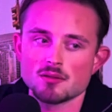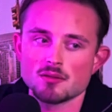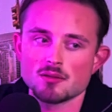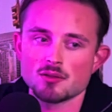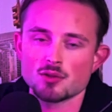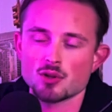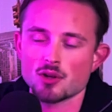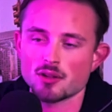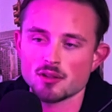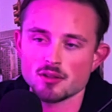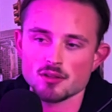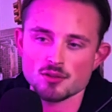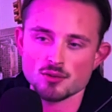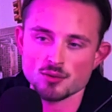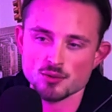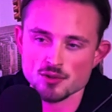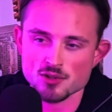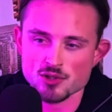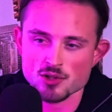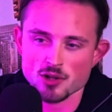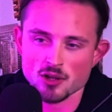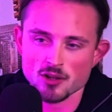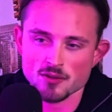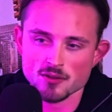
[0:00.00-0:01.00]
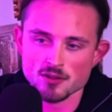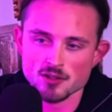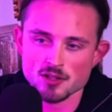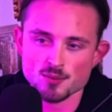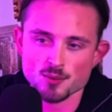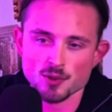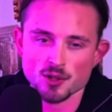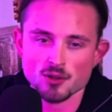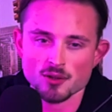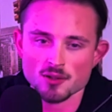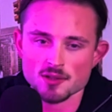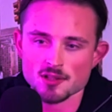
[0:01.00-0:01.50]
turn it into a service,
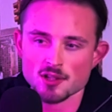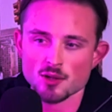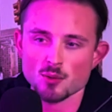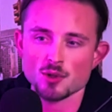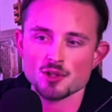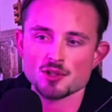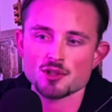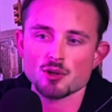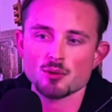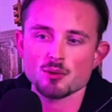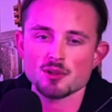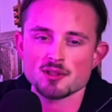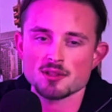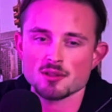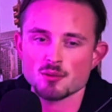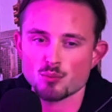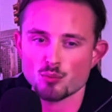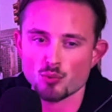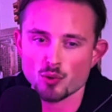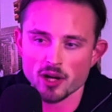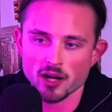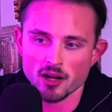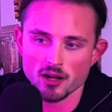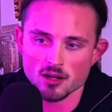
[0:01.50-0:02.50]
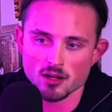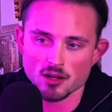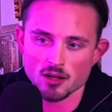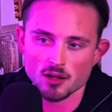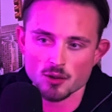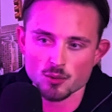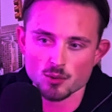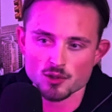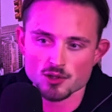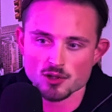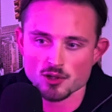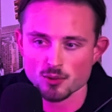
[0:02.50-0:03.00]
because he was always the brain and
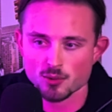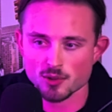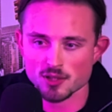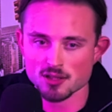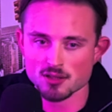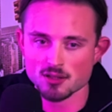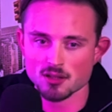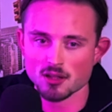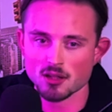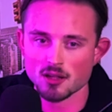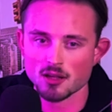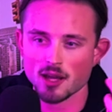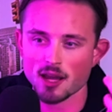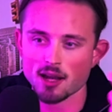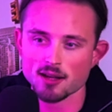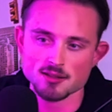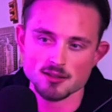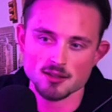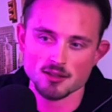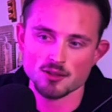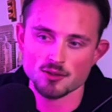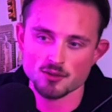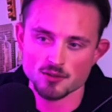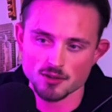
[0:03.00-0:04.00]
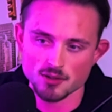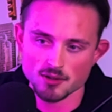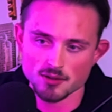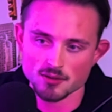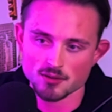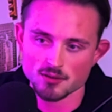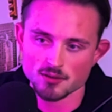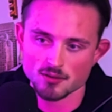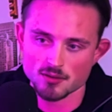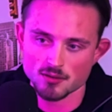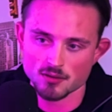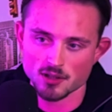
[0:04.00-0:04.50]
I was always the executor,
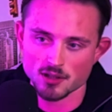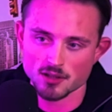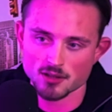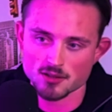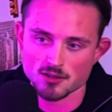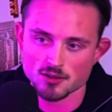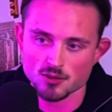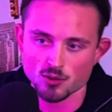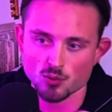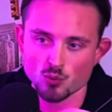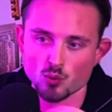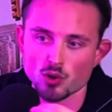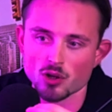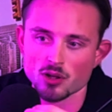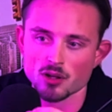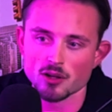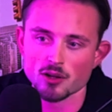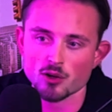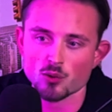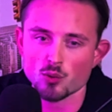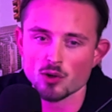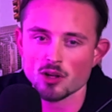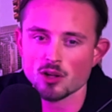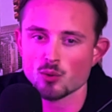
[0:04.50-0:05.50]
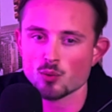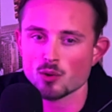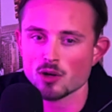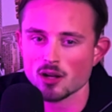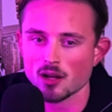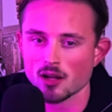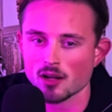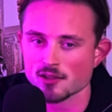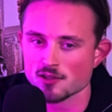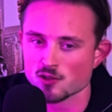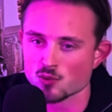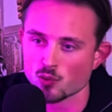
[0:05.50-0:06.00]
right? So it worked like really
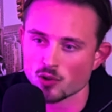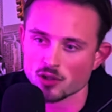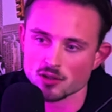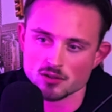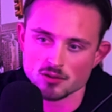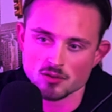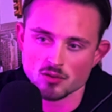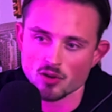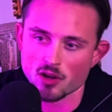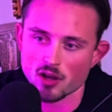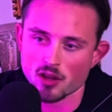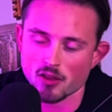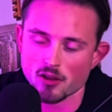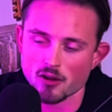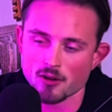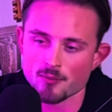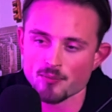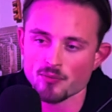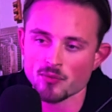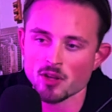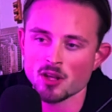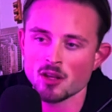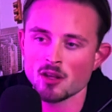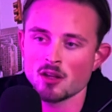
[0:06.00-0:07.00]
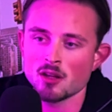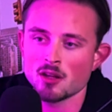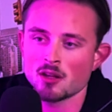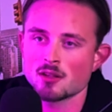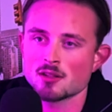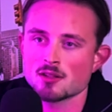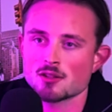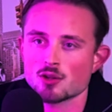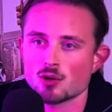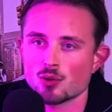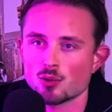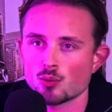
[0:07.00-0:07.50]
well, us working together.
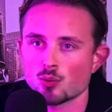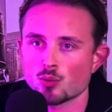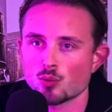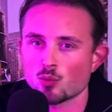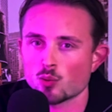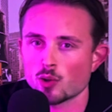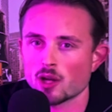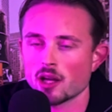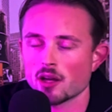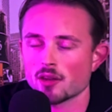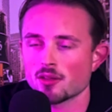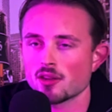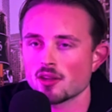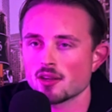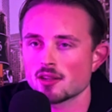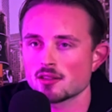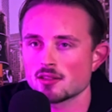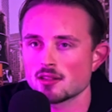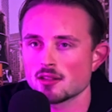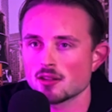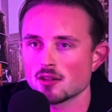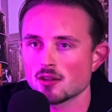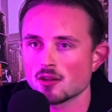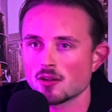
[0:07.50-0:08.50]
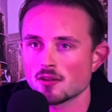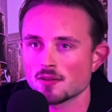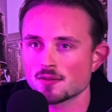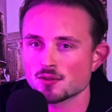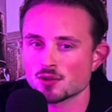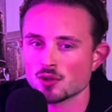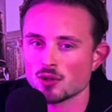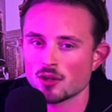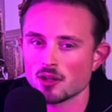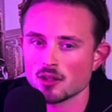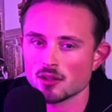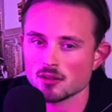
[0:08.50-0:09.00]
So we had the idea of
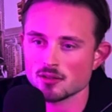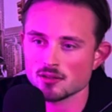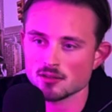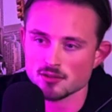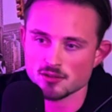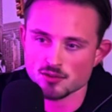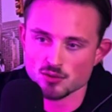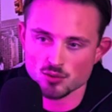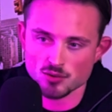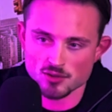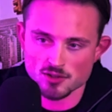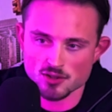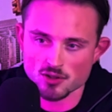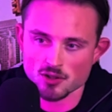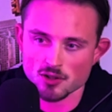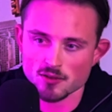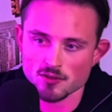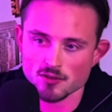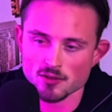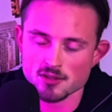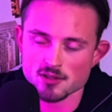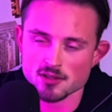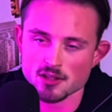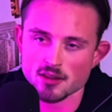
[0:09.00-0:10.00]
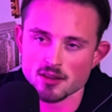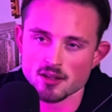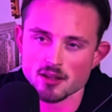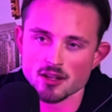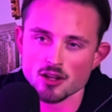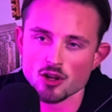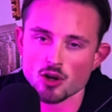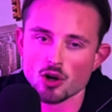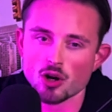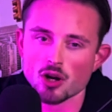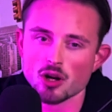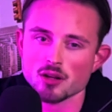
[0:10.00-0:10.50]
turning it into a service. And
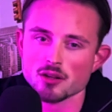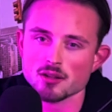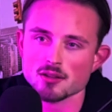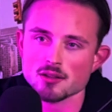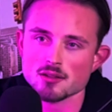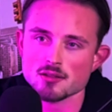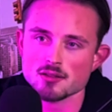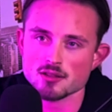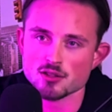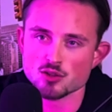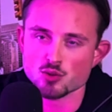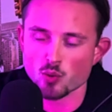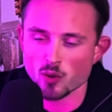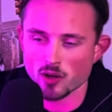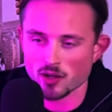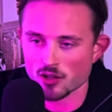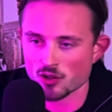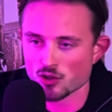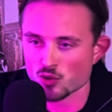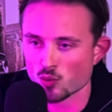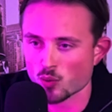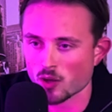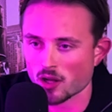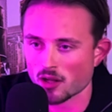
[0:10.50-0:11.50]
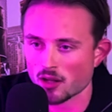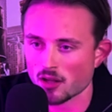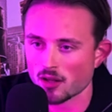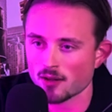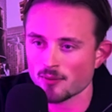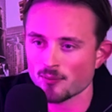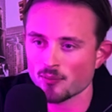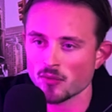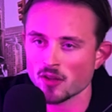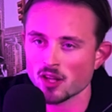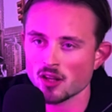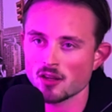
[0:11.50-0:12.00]
then August
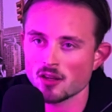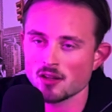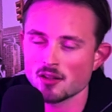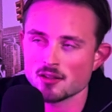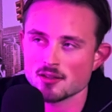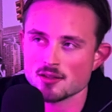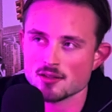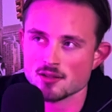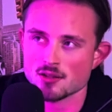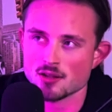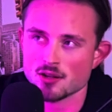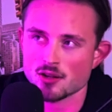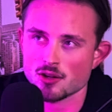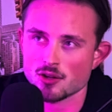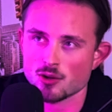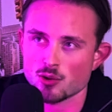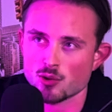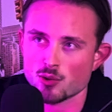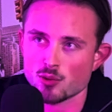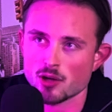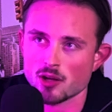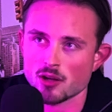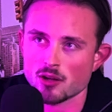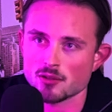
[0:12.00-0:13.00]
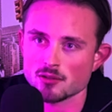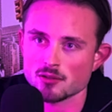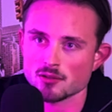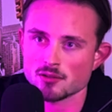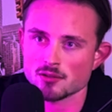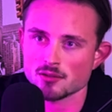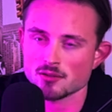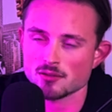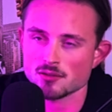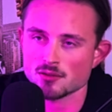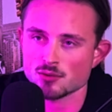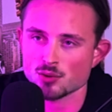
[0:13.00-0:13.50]
2020, so
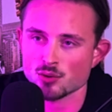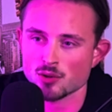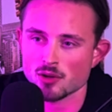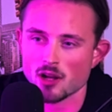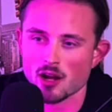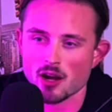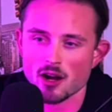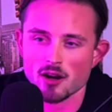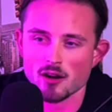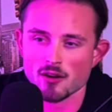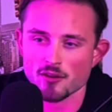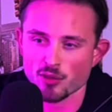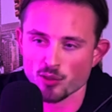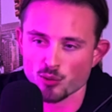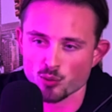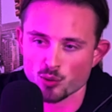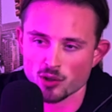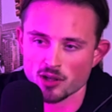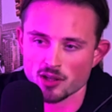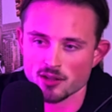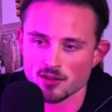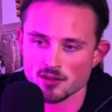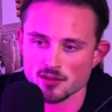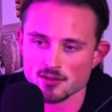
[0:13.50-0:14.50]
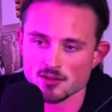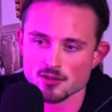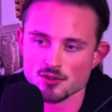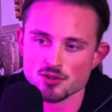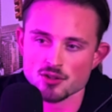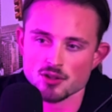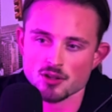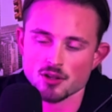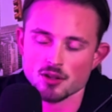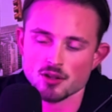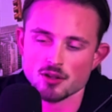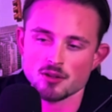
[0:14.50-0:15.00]
around 2.5, 3 years-ish
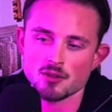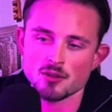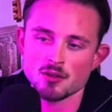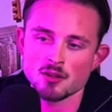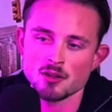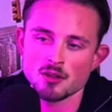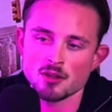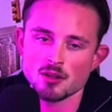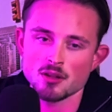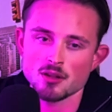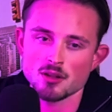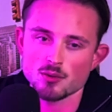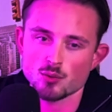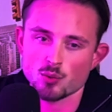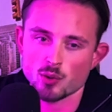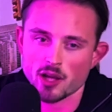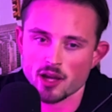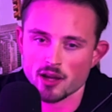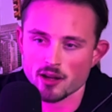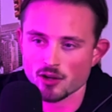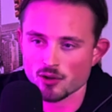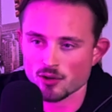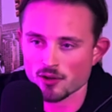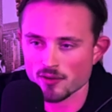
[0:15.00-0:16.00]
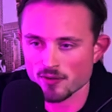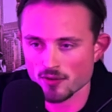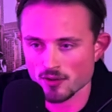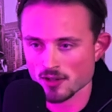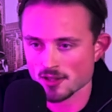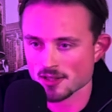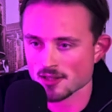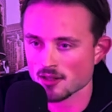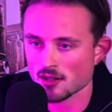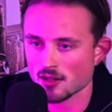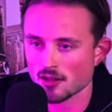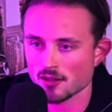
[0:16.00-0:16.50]
ago, we had our
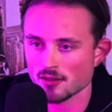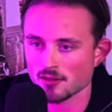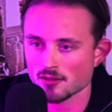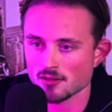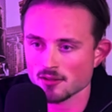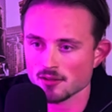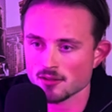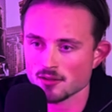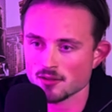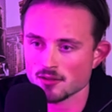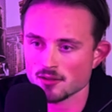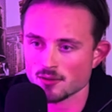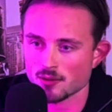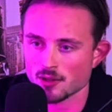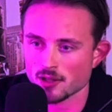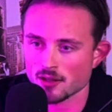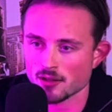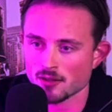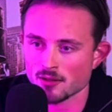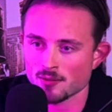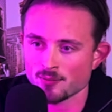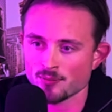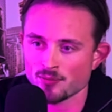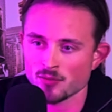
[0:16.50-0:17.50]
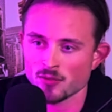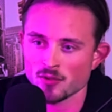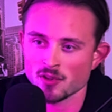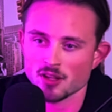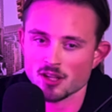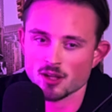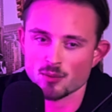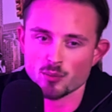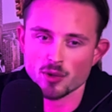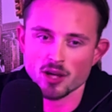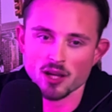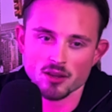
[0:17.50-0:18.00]
first client, right?
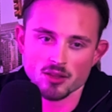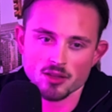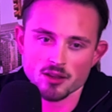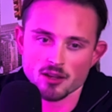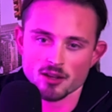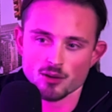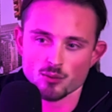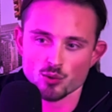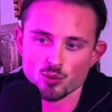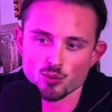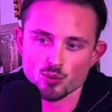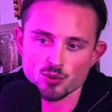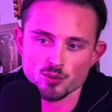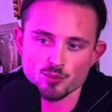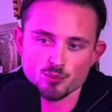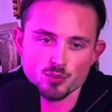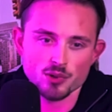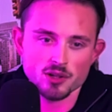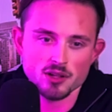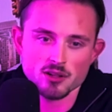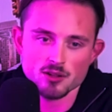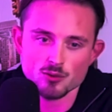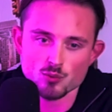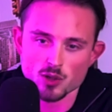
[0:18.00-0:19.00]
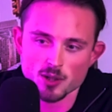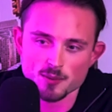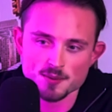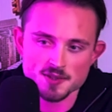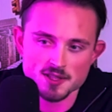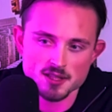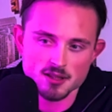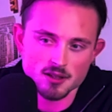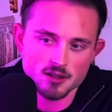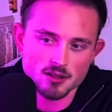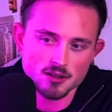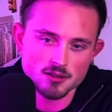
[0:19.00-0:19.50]
And back then we would build
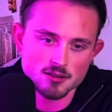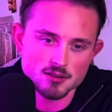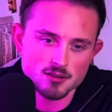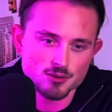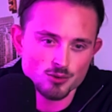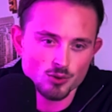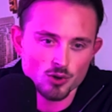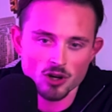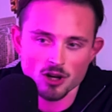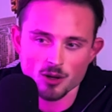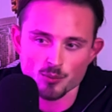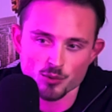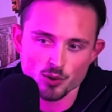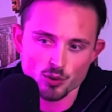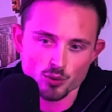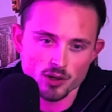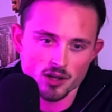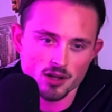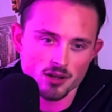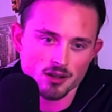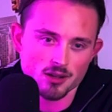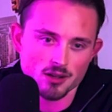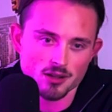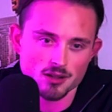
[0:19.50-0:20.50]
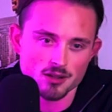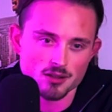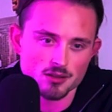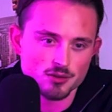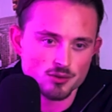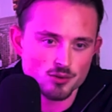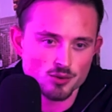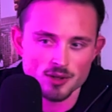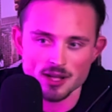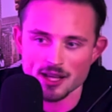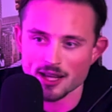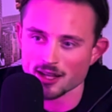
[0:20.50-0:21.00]
websites, do copywriting,
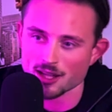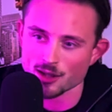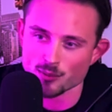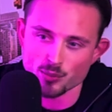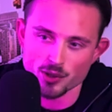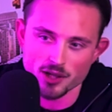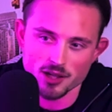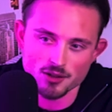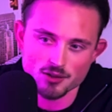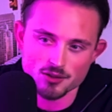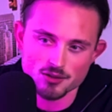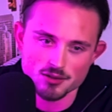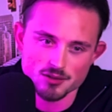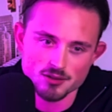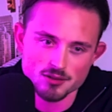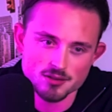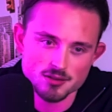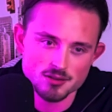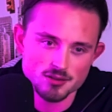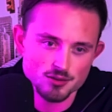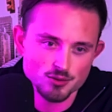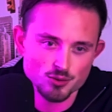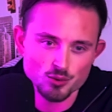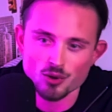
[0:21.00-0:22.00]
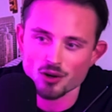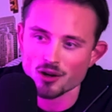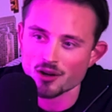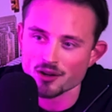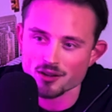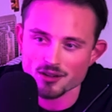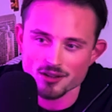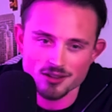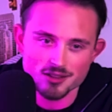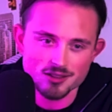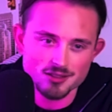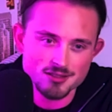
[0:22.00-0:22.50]
do landing pages, do
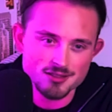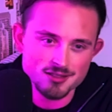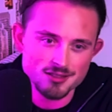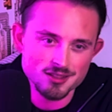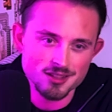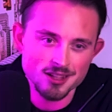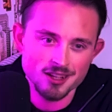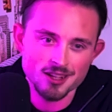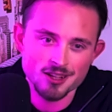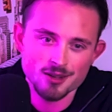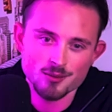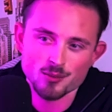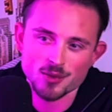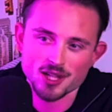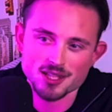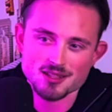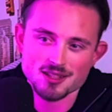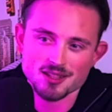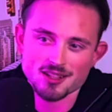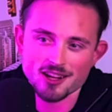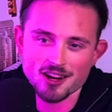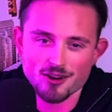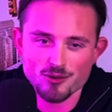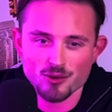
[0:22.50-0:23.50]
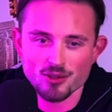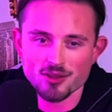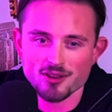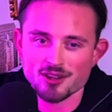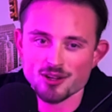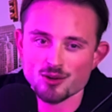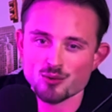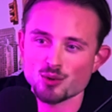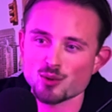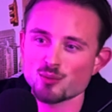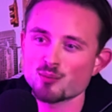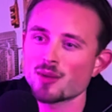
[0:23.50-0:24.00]
audits, basically everything
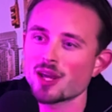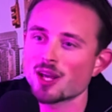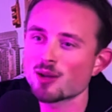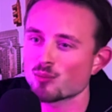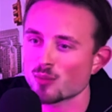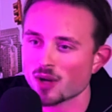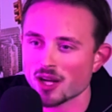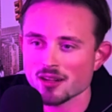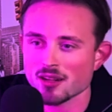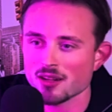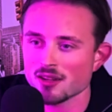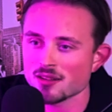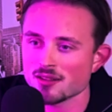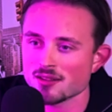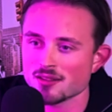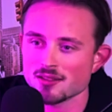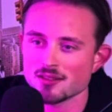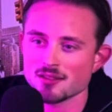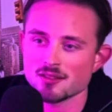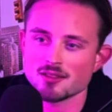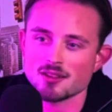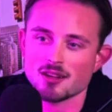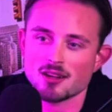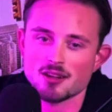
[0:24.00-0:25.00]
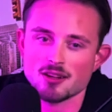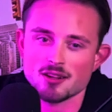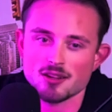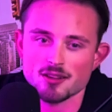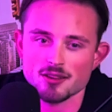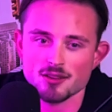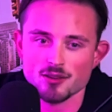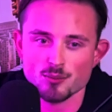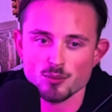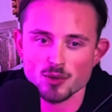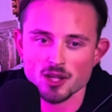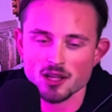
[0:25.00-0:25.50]
that would make money
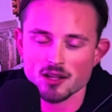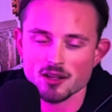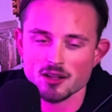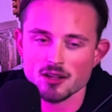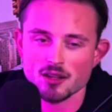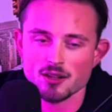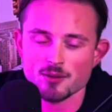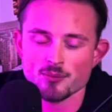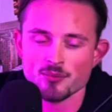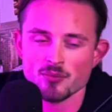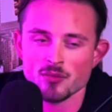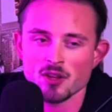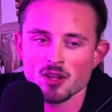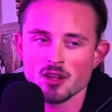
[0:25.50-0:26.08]
in the beginning.